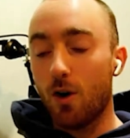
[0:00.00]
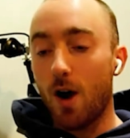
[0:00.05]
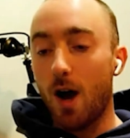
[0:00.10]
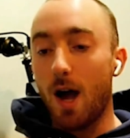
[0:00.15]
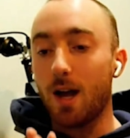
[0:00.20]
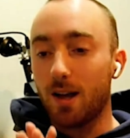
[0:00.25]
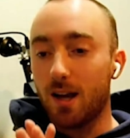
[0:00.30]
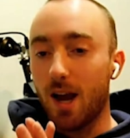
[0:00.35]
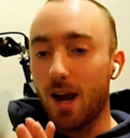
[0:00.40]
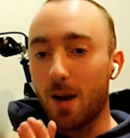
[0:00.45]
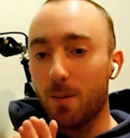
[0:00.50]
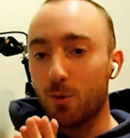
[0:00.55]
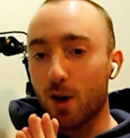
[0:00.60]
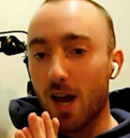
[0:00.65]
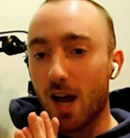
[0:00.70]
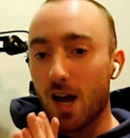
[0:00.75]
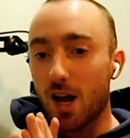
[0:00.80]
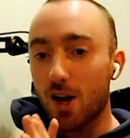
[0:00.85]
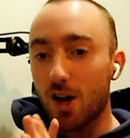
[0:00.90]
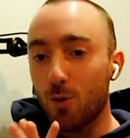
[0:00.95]

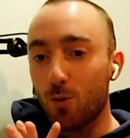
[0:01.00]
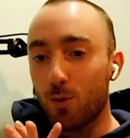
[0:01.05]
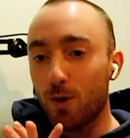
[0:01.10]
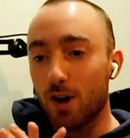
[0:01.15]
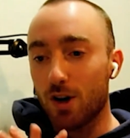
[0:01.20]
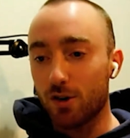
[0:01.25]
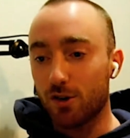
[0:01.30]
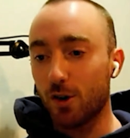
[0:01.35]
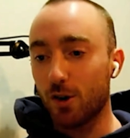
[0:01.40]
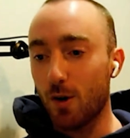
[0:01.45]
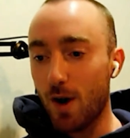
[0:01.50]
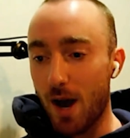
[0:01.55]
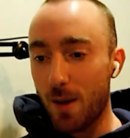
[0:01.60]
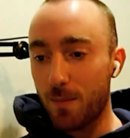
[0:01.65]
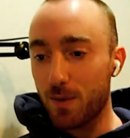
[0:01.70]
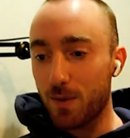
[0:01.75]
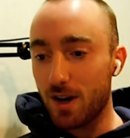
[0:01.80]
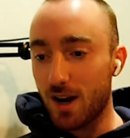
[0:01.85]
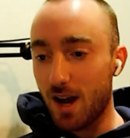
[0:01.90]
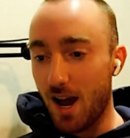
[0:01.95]
Gabrielle, we are so
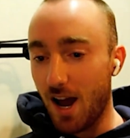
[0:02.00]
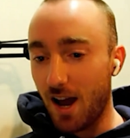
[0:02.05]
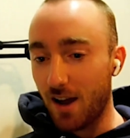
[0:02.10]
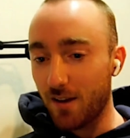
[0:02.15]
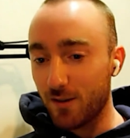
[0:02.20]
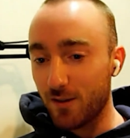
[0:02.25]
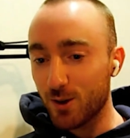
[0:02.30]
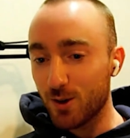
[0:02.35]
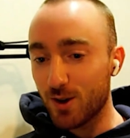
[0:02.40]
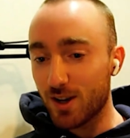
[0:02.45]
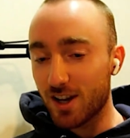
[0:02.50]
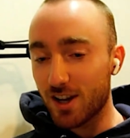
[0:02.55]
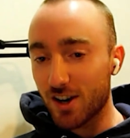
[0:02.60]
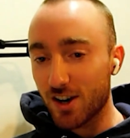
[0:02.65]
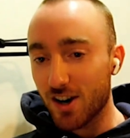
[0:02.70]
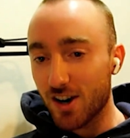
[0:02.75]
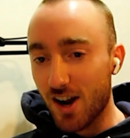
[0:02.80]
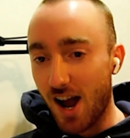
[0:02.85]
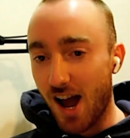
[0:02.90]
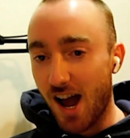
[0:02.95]
happy to have you
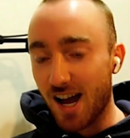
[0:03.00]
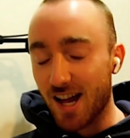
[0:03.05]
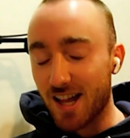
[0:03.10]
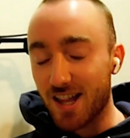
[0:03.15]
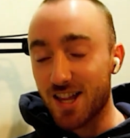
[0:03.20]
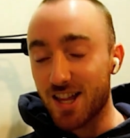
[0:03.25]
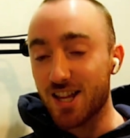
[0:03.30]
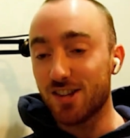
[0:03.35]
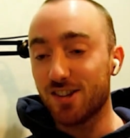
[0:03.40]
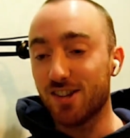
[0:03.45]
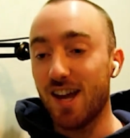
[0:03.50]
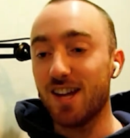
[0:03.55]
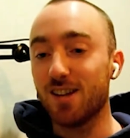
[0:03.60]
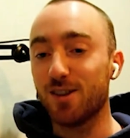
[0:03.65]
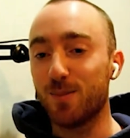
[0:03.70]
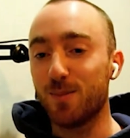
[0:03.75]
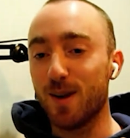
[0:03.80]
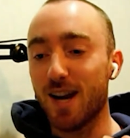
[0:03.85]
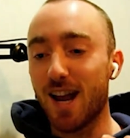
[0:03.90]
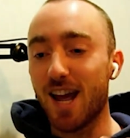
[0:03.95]
here. This has
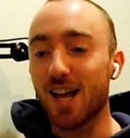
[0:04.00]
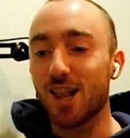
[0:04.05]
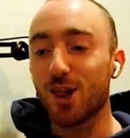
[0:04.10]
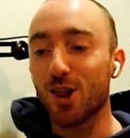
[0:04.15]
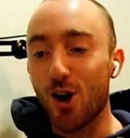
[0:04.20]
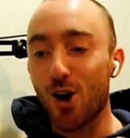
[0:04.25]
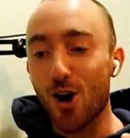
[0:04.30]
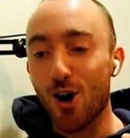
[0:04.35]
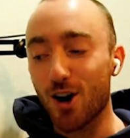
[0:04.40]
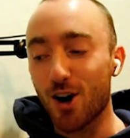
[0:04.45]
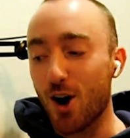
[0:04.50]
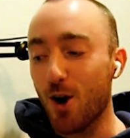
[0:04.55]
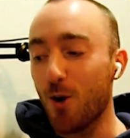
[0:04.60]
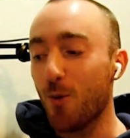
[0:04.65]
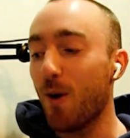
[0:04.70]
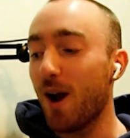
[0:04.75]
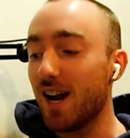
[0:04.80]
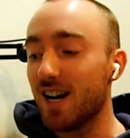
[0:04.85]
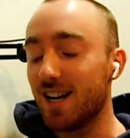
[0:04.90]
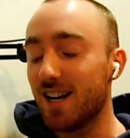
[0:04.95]
been a
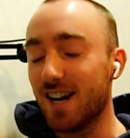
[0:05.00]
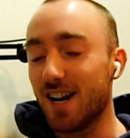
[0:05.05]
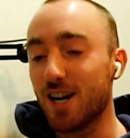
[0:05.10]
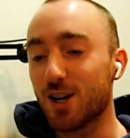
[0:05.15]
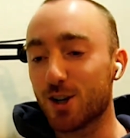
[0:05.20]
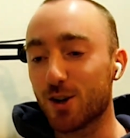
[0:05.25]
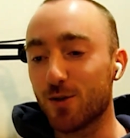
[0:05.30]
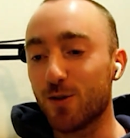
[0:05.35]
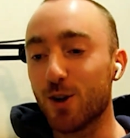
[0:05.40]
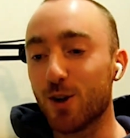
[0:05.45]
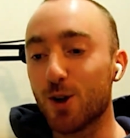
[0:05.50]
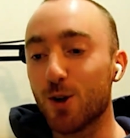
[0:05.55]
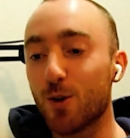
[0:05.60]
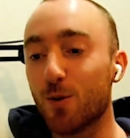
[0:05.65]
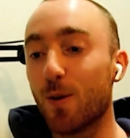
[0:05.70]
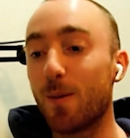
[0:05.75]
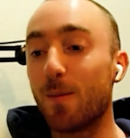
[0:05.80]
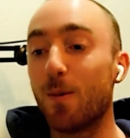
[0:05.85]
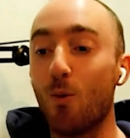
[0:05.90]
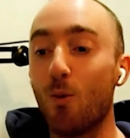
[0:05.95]
long-awaited interview.
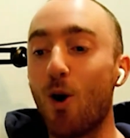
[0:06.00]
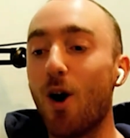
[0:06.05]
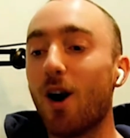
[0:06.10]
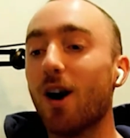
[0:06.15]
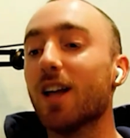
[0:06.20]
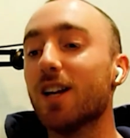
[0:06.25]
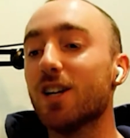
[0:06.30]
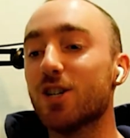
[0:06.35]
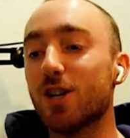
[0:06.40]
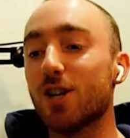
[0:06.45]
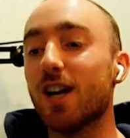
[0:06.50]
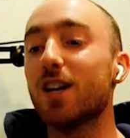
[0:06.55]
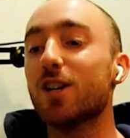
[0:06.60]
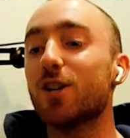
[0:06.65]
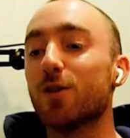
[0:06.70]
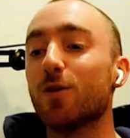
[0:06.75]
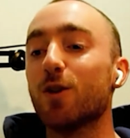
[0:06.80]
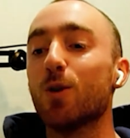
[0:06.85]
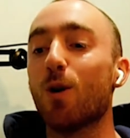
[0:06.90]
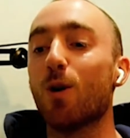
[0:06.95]
We've been wanting to
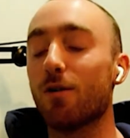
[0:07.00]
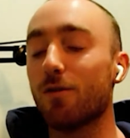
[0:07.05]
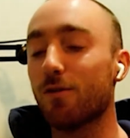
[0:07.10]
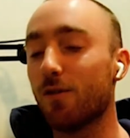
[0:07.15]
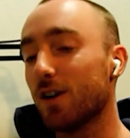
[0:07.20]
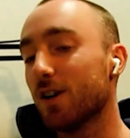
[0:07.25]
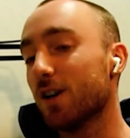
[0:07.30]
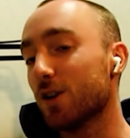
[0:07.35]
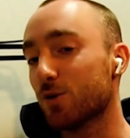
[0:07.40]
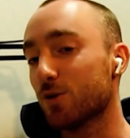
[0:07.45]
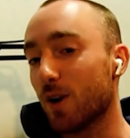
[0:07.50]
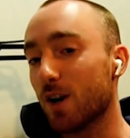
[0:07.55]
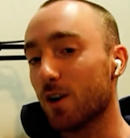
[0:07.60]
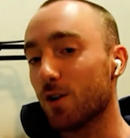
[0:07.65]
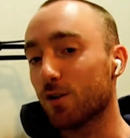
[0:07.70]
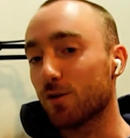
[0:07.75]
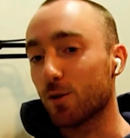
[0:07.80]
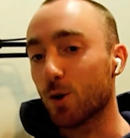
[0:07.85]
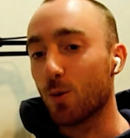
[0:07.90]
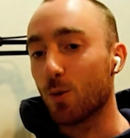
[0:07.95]
interview our funded traders
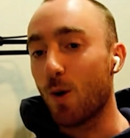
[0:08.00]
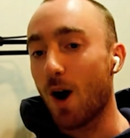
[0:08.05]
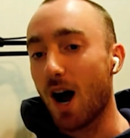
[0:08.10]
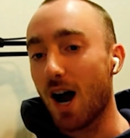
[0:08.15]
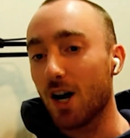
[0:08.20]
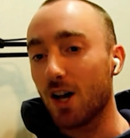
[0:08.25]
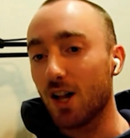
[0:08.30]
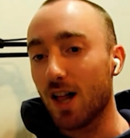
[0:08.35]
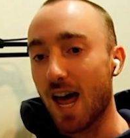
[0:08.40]
for a while.